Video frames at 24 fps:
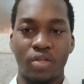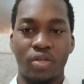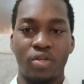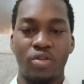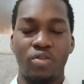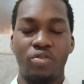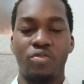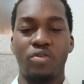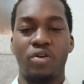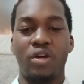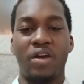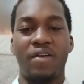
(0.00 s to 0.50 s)

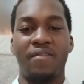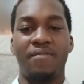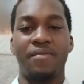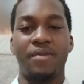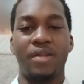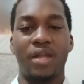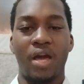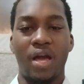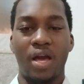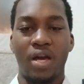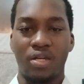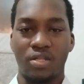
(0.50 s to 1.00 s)
So I have been
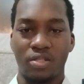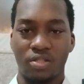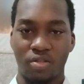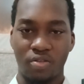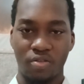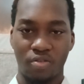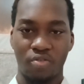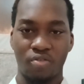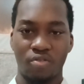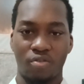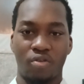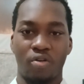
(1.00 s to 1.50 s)
asked
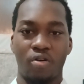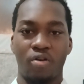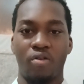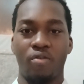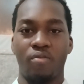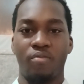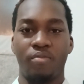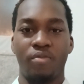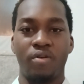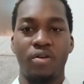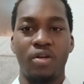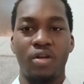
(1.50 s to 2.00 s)
to
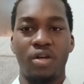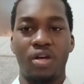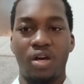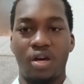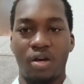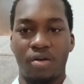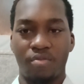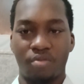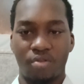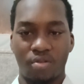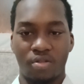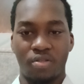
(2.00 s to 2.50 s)
come
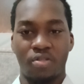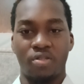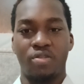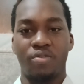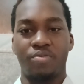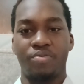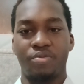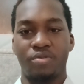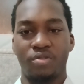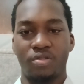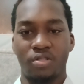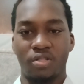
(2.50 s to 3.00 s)
about this
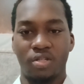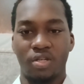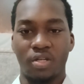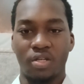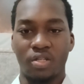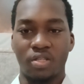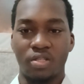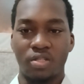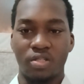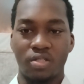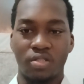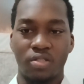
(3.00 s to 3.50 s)

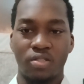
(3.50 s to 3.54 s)
project